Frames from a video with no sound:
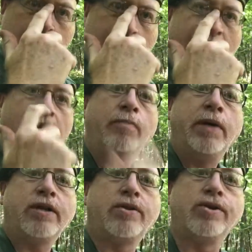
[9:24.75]
Now,
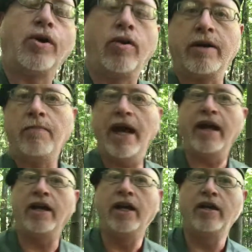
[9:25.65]
pistols are only
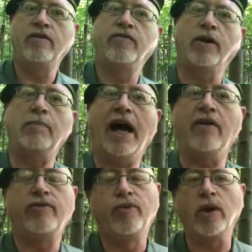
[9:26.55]
made for
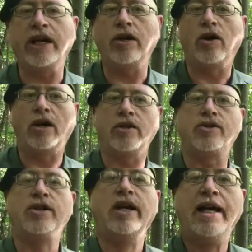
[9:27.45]
about 40
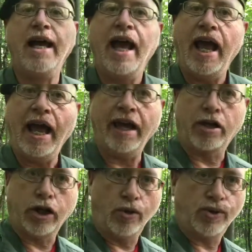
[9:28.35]
yards and
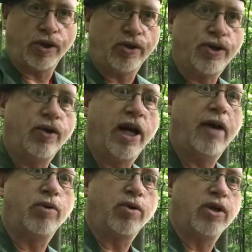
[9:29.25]
closer. So
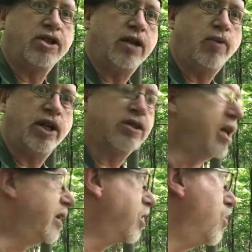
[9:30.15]
now we're going to see what it's
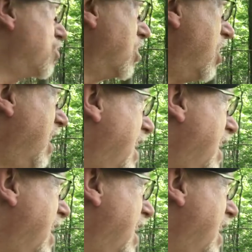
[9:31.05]
like closer.